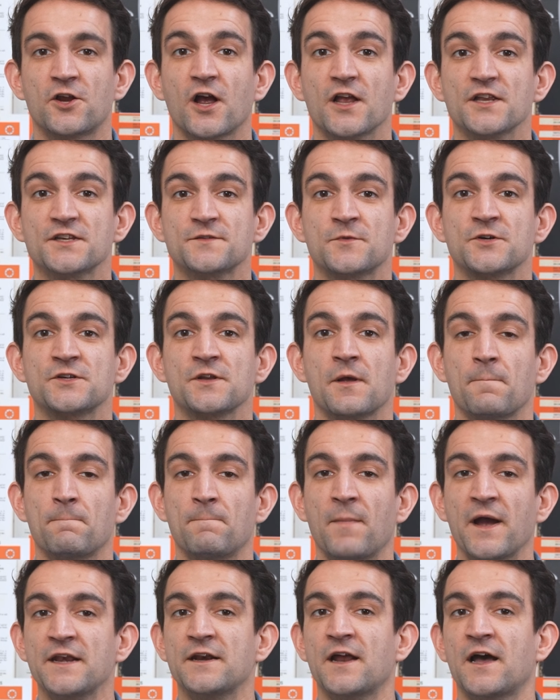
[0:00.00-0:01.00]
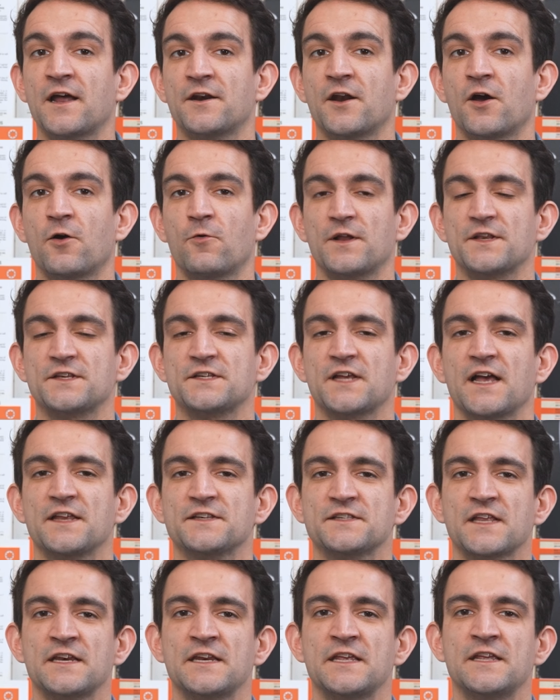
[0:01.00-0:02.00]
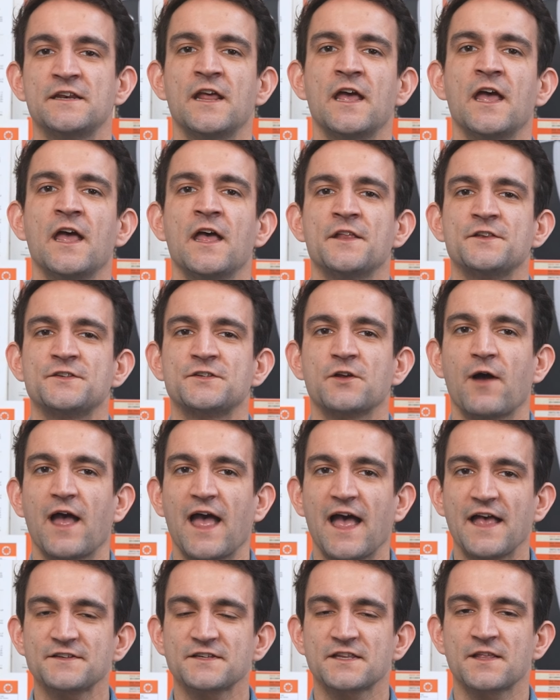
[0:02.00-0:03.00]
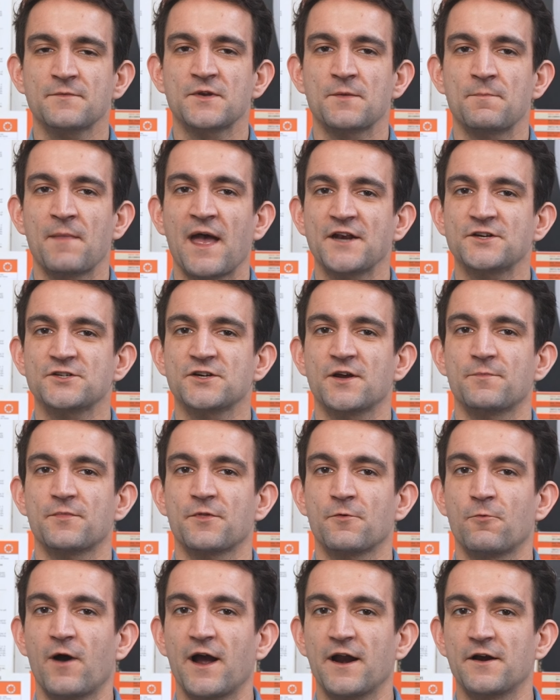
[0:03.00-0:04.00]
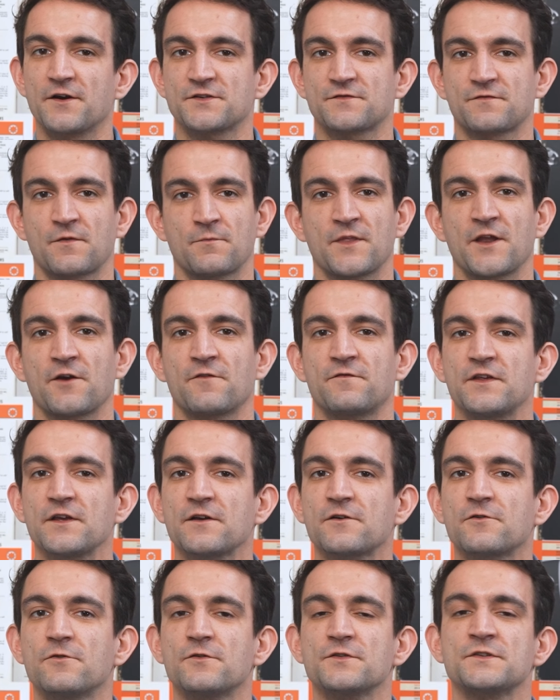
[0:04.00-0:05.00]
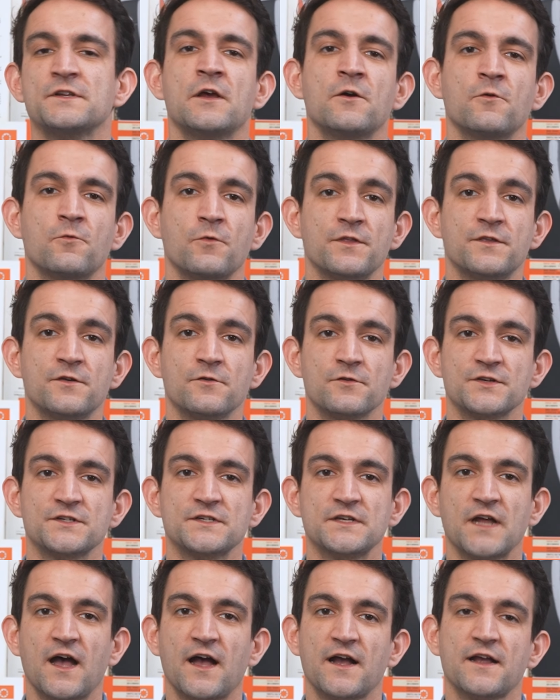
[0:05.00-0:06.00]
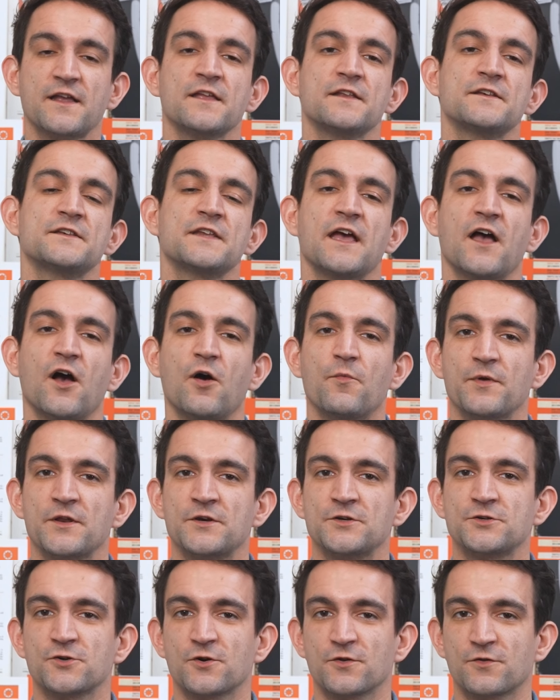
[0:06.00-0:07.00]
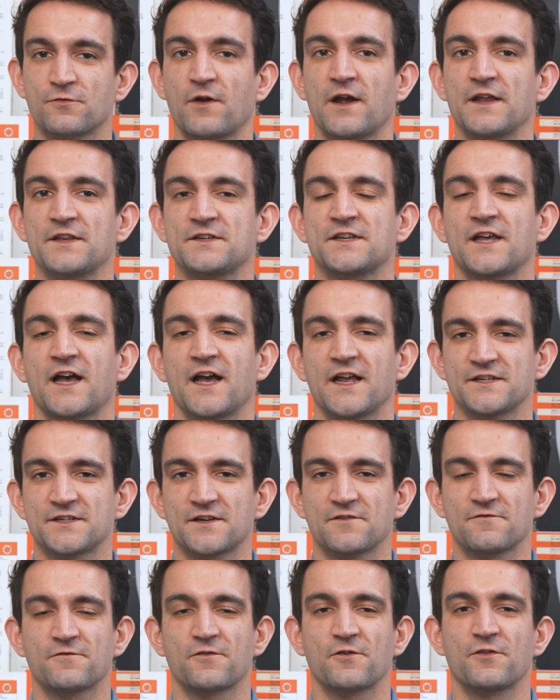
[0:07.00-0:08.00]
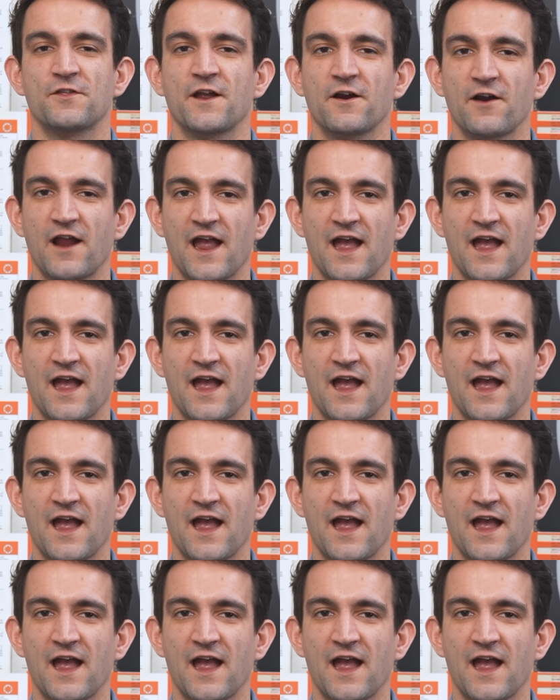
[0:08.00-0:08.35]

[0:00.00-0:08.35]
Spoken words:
customers might not know what size they need, so ask them to match up the wires from their vehicles with your stock to help ensure the right size for their